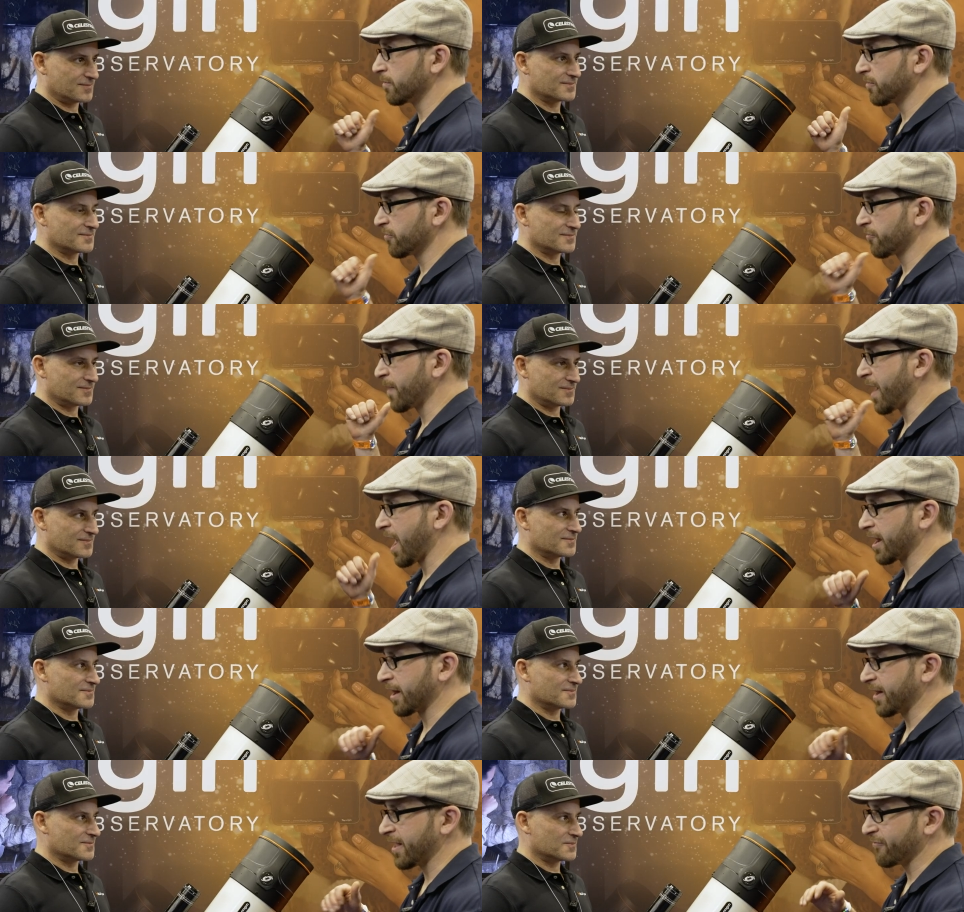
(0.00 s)

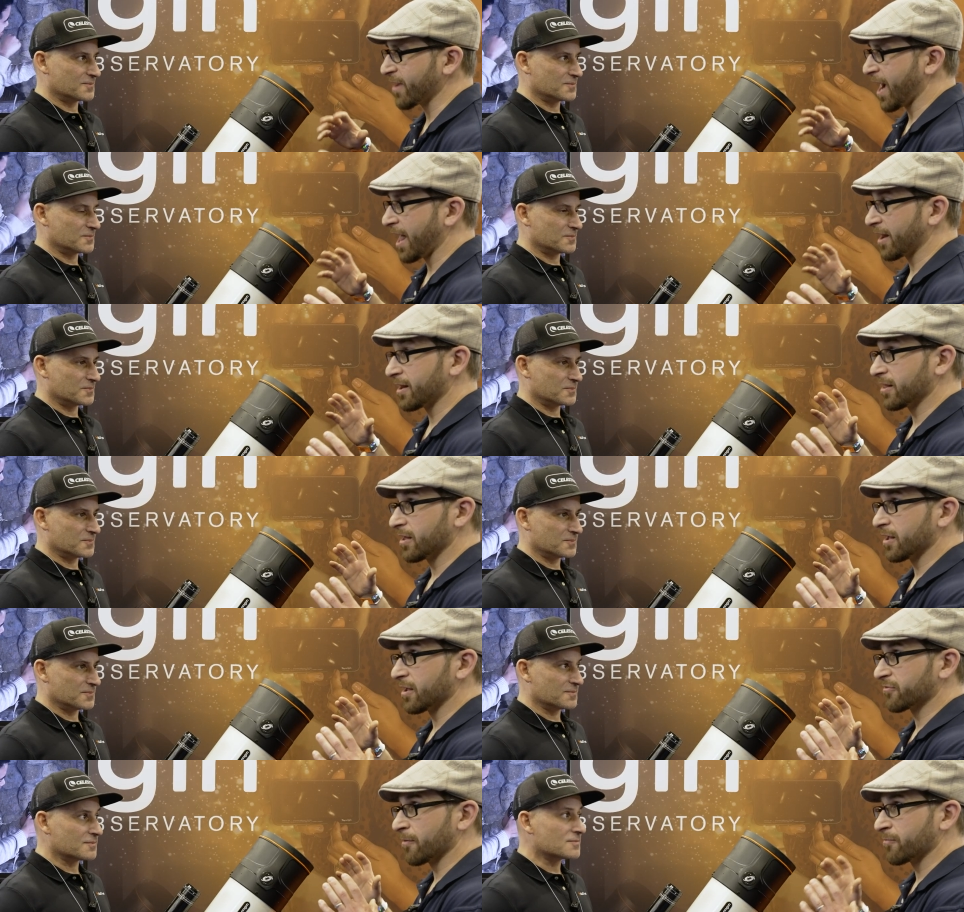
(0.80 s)
Speaker 1: spot, and they've got
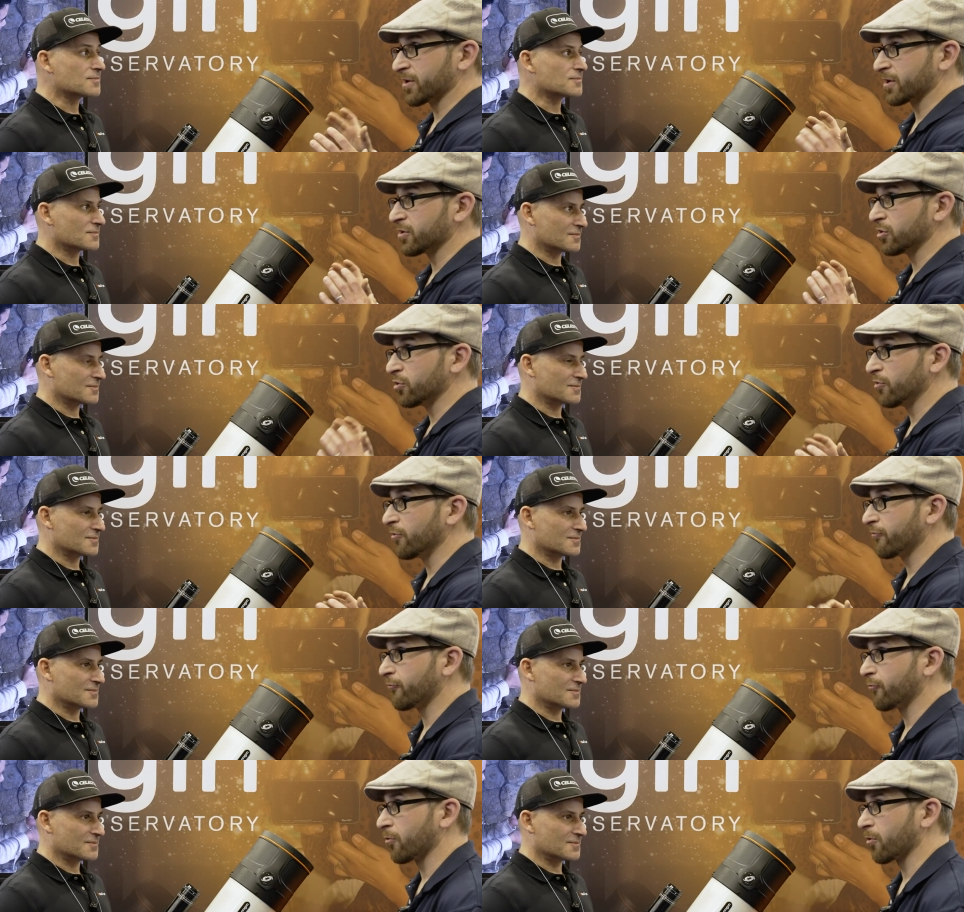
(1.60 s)
something new
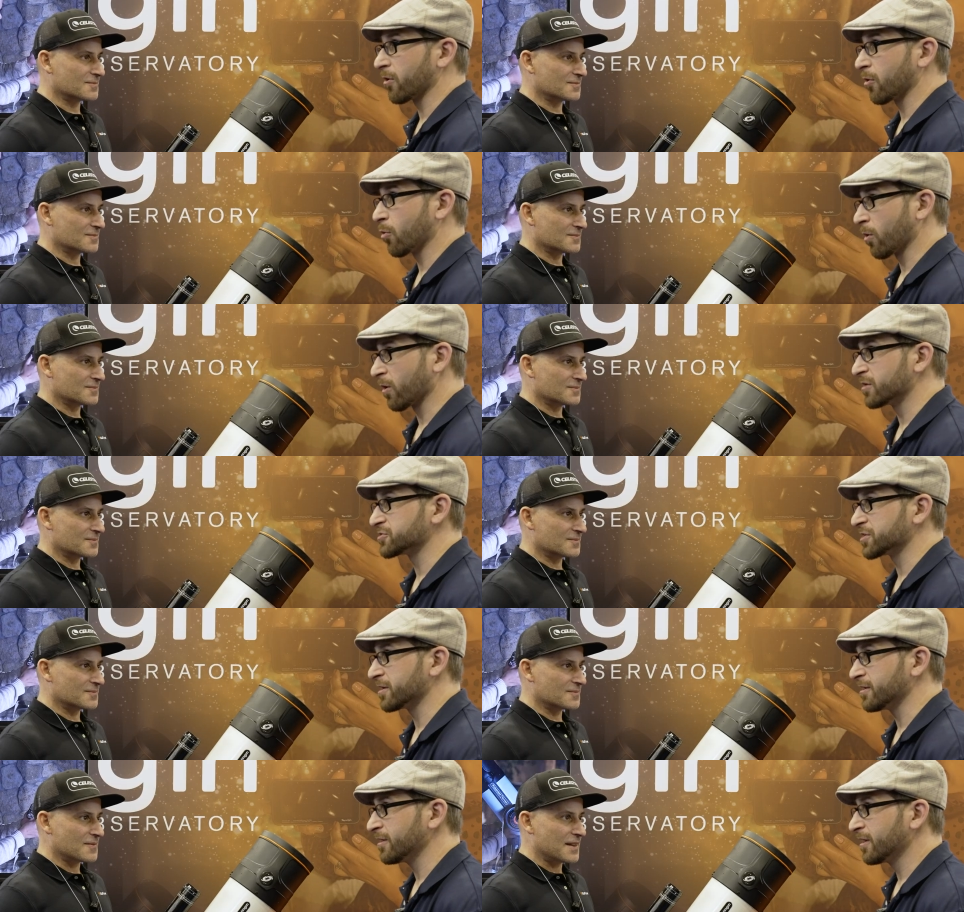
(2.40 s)
for
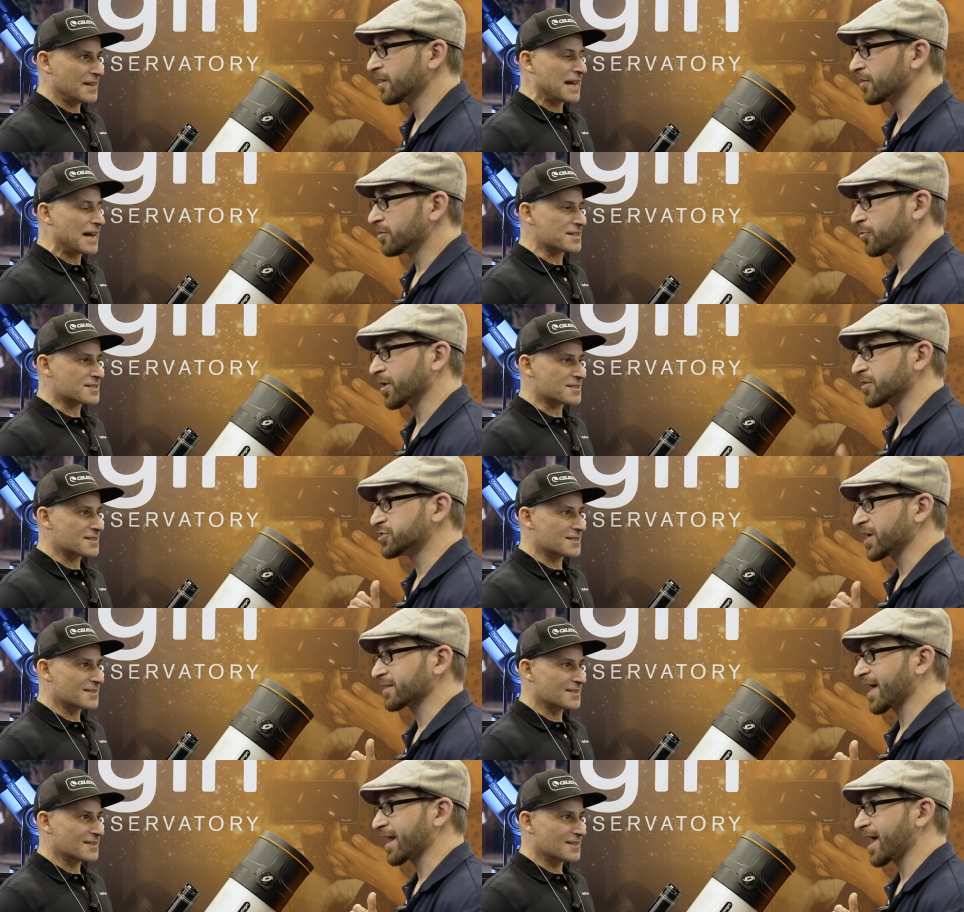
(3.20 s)
Origin. Yes. You want to
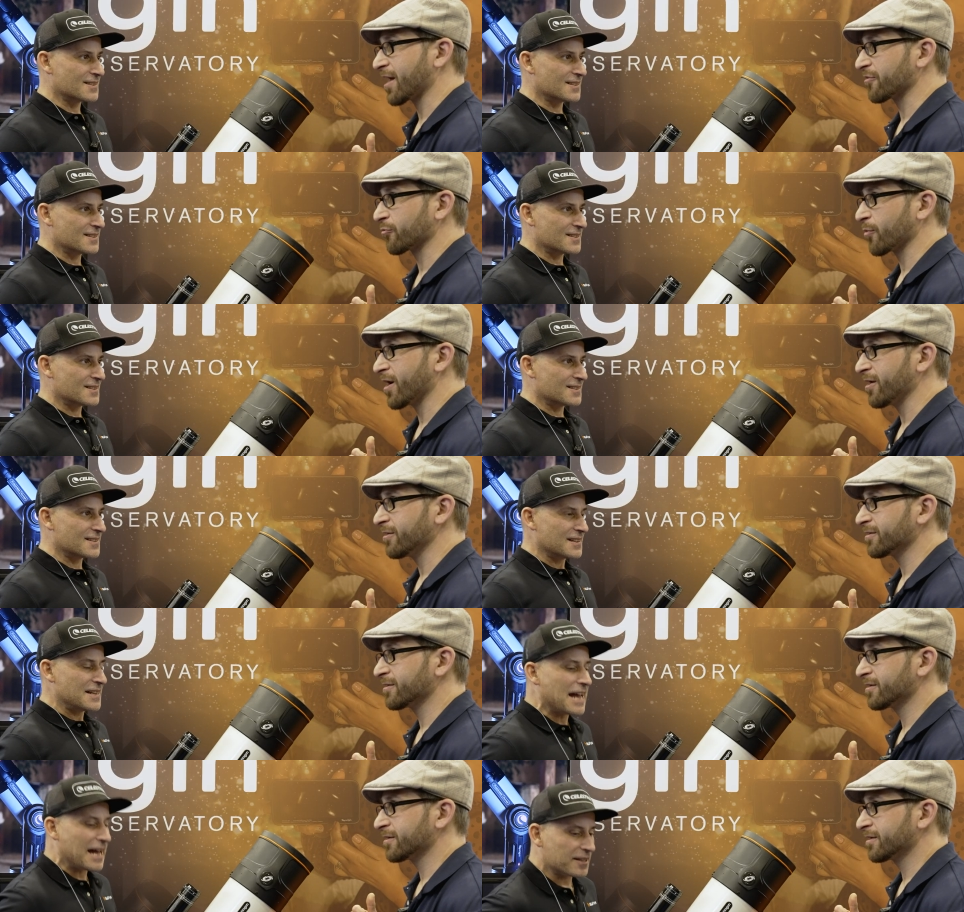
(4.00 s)
check that out as well?
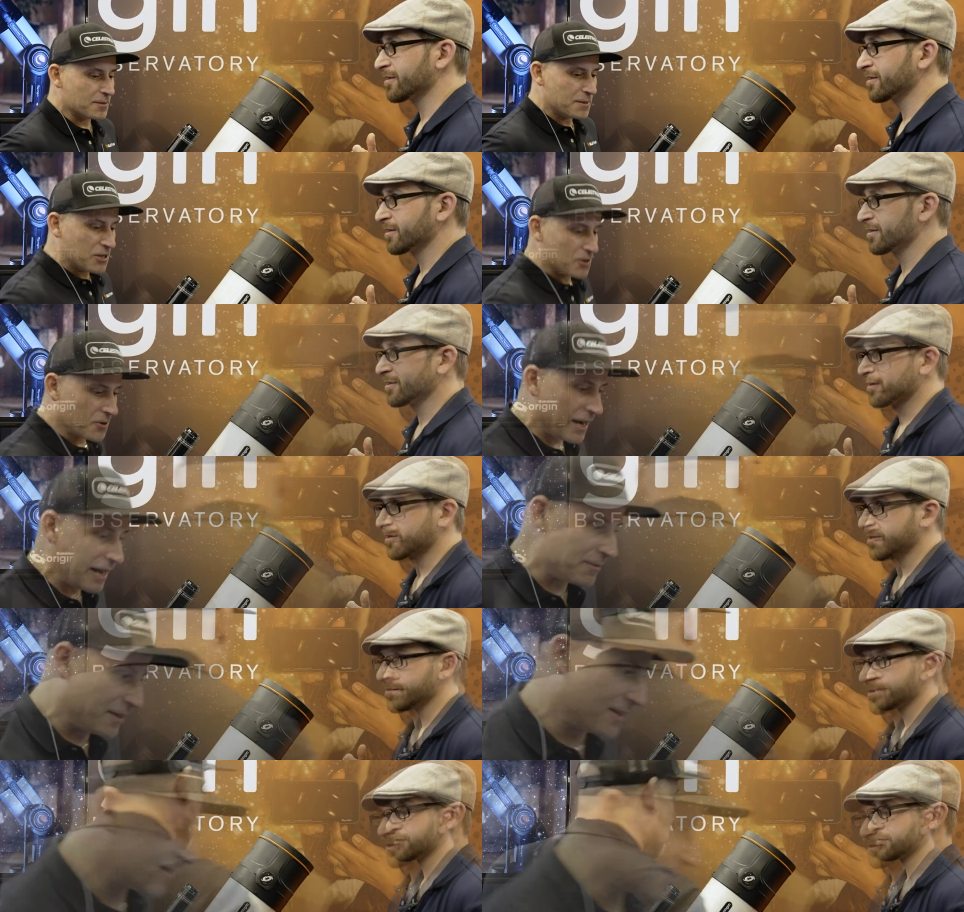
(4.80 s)
Speaker 2: Yeah, let me go
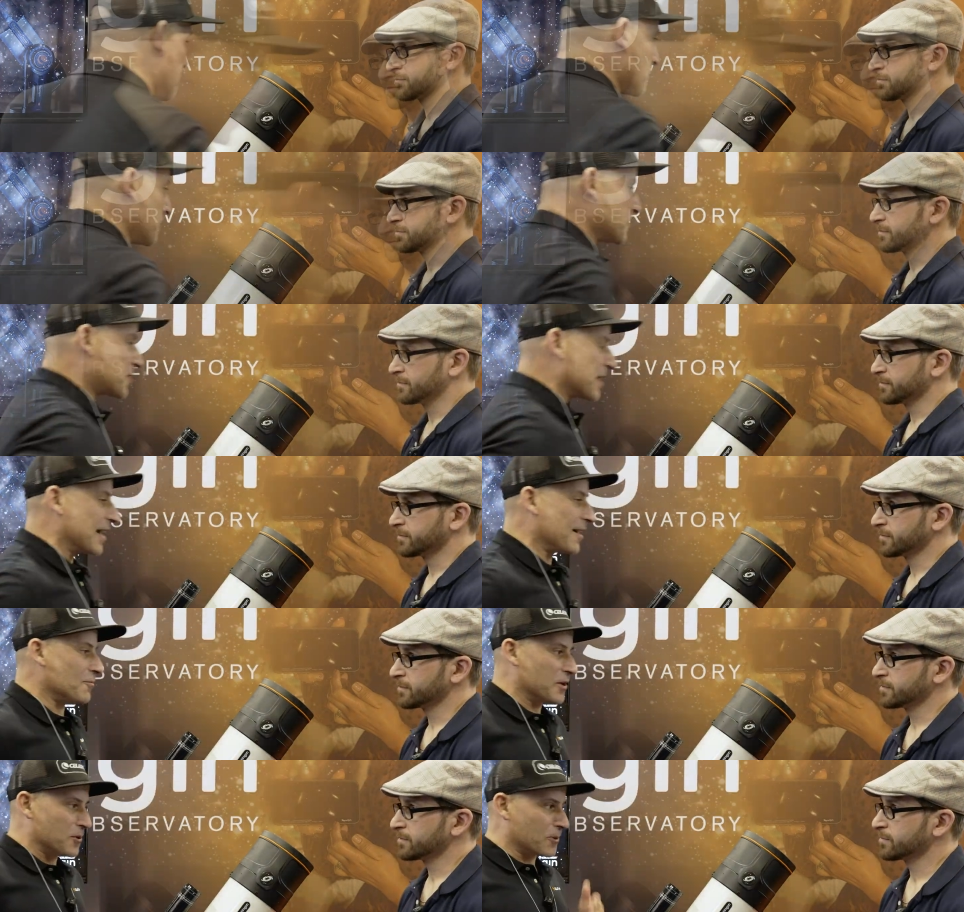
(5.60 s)
grab it. Prima Luce,
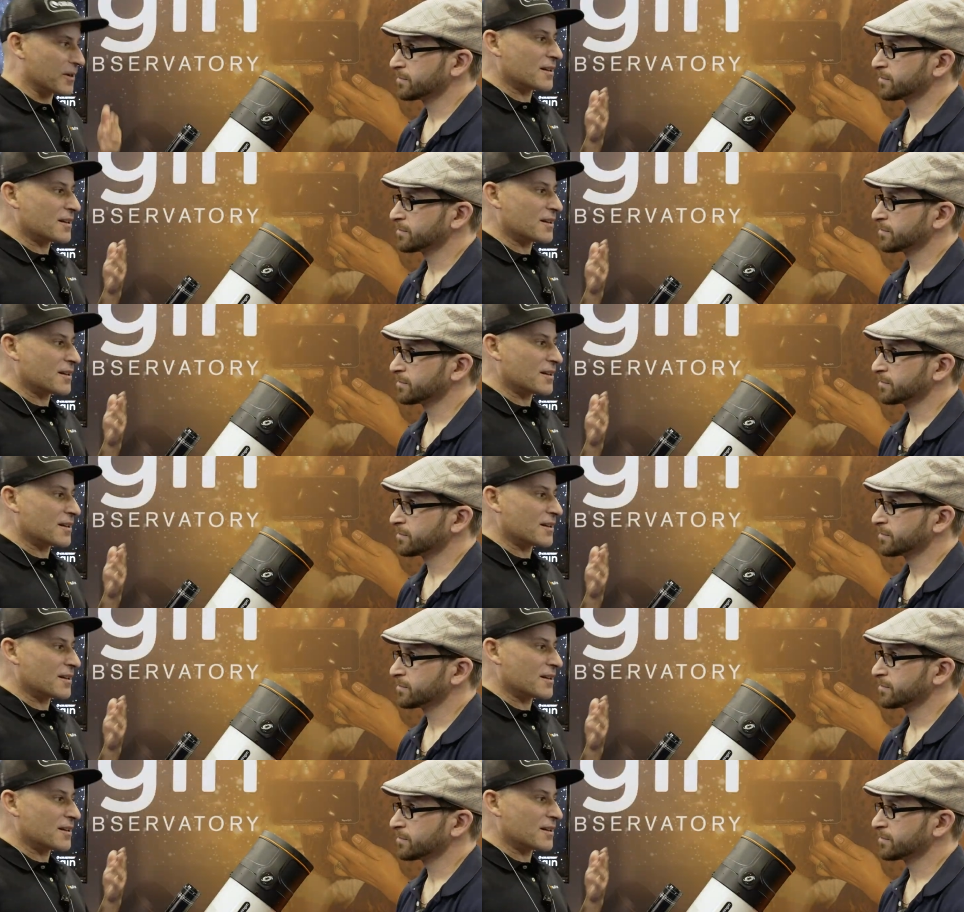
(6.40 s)
we